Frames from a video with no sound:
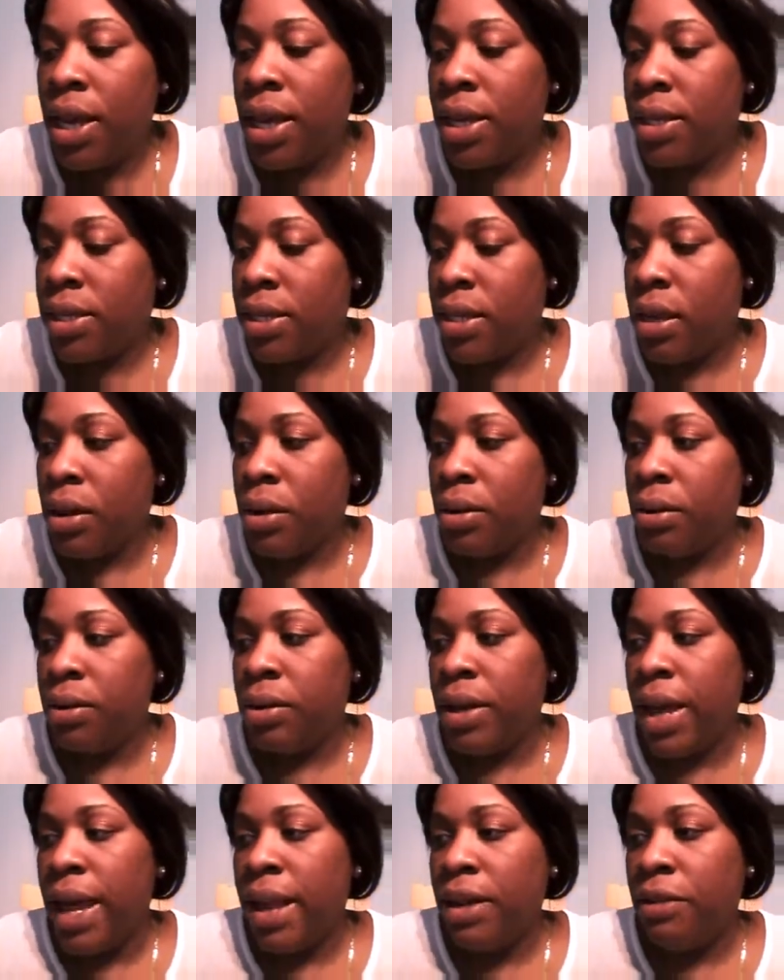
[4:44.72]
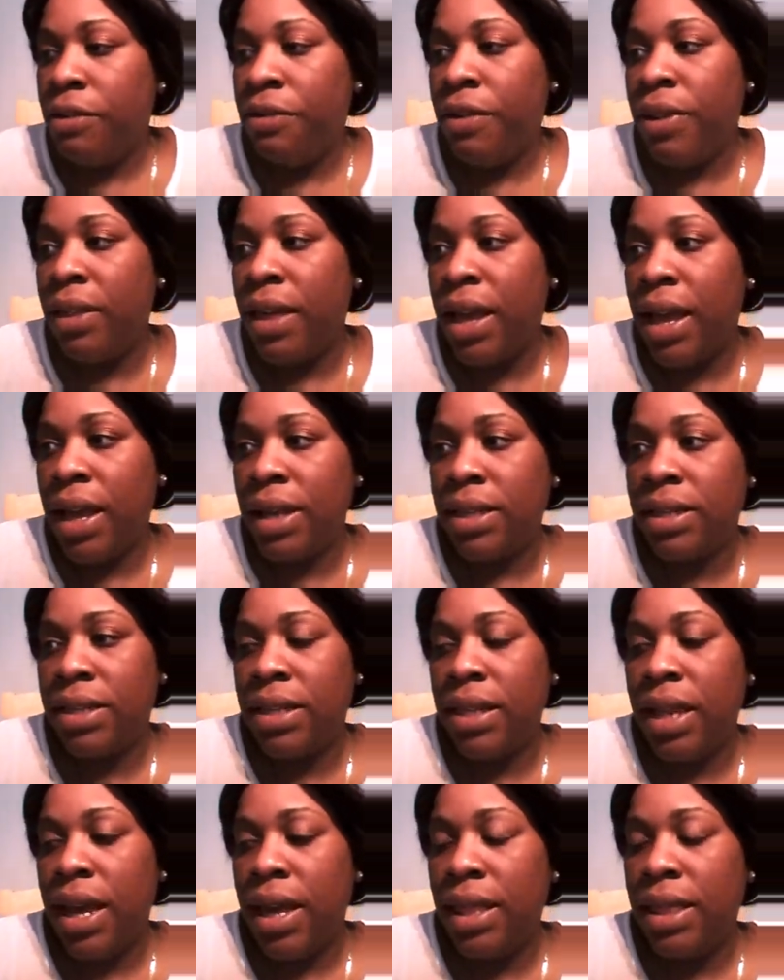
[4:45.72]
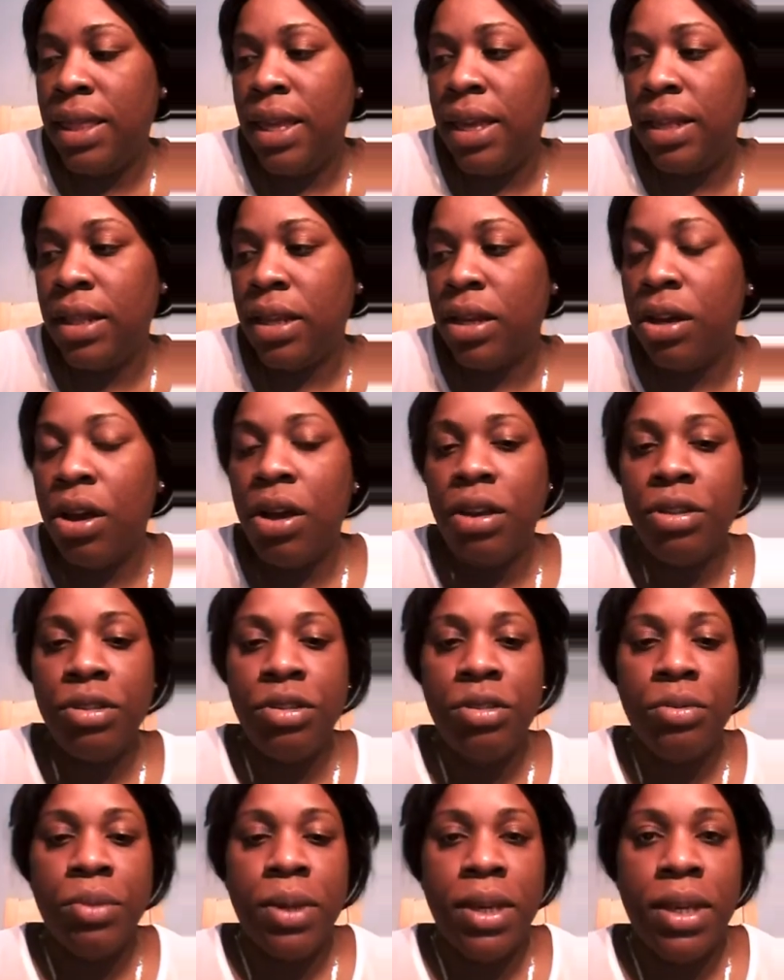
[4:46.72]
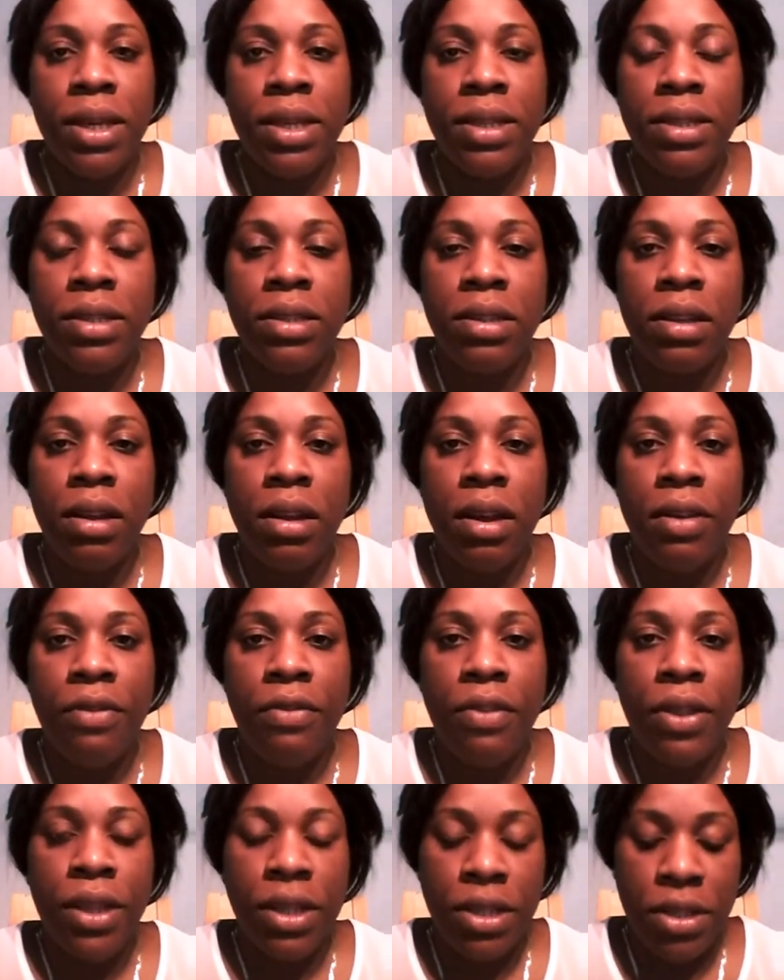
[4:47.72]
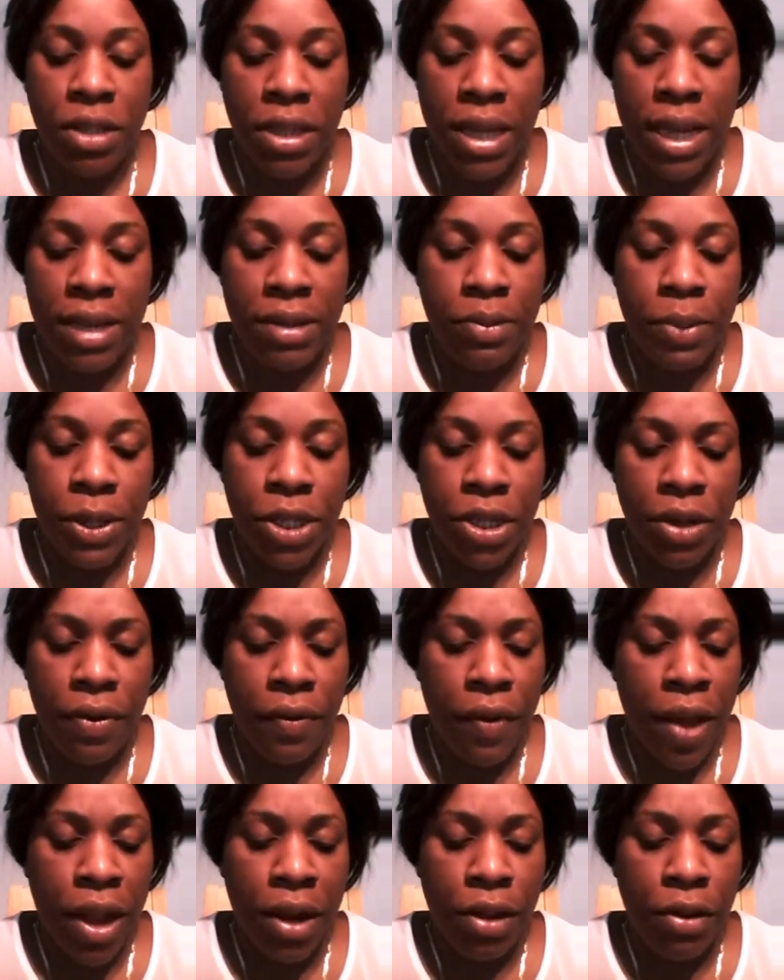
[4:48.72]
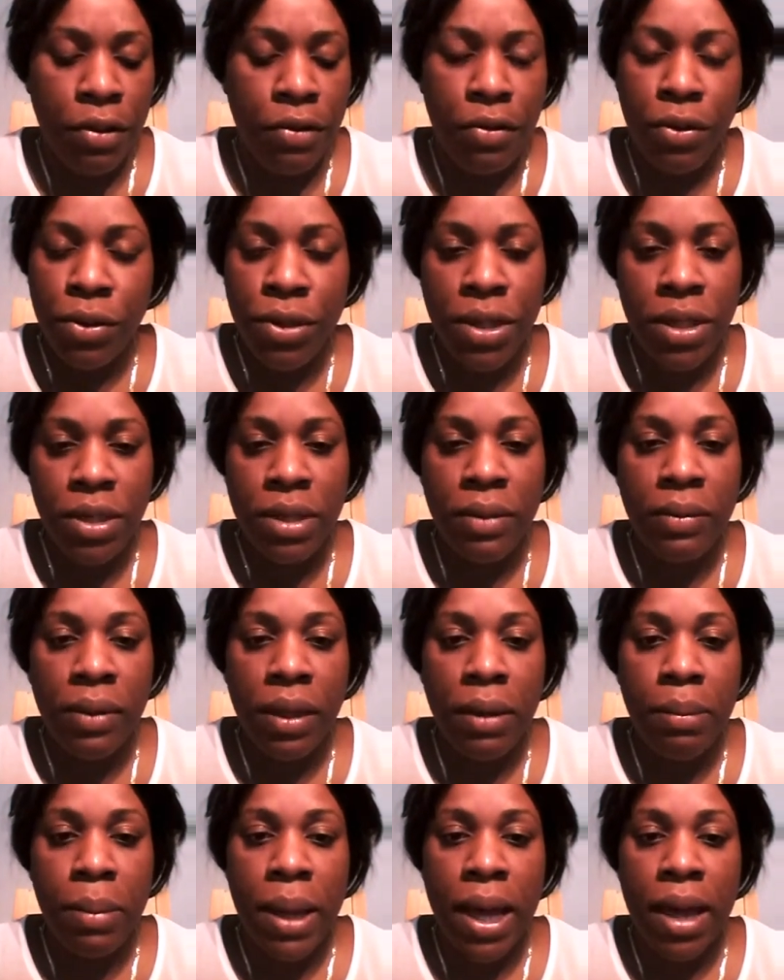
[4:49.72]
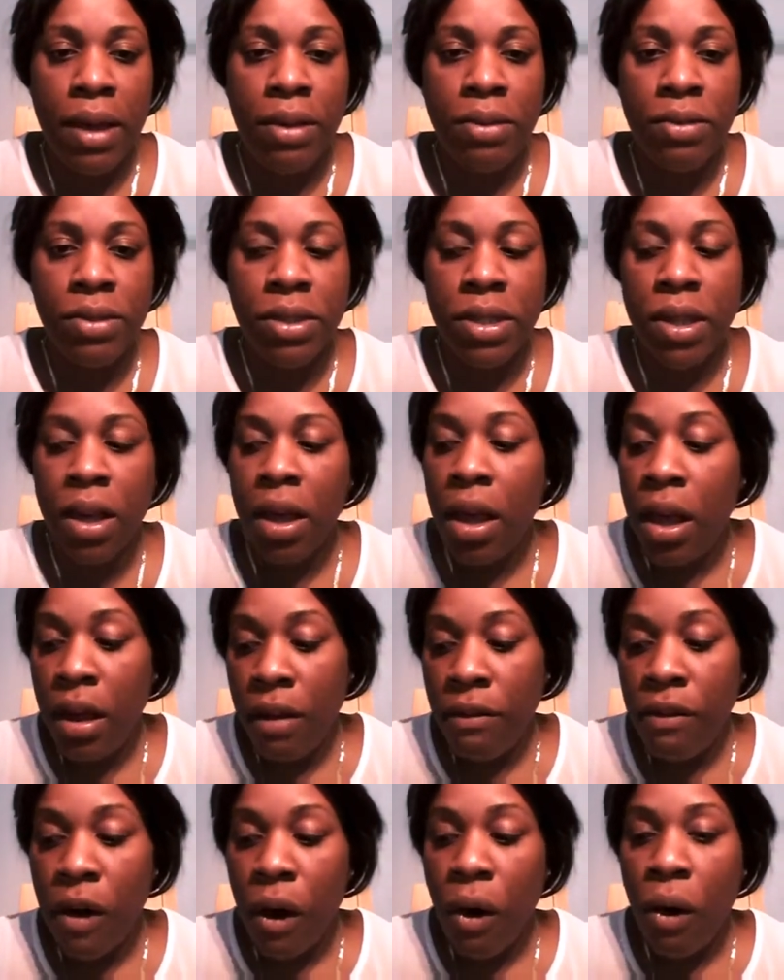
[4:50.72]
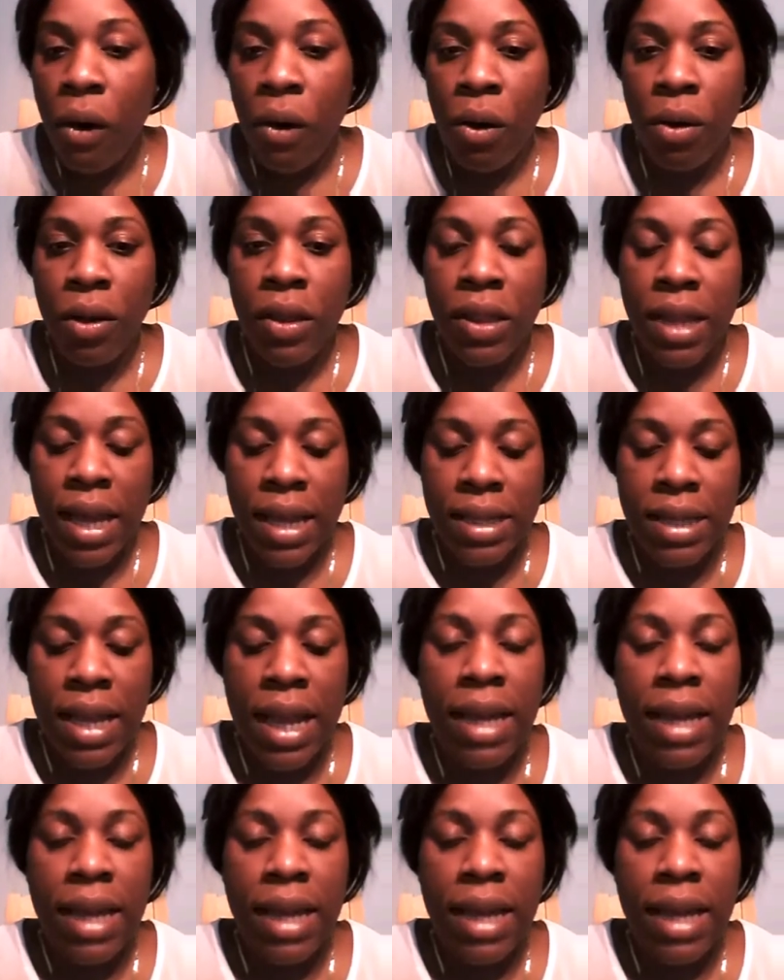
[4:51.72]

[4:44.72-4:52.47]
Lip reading: So, and for that, I think the cost was, for the Today Special Value, 40 something pounds for all that.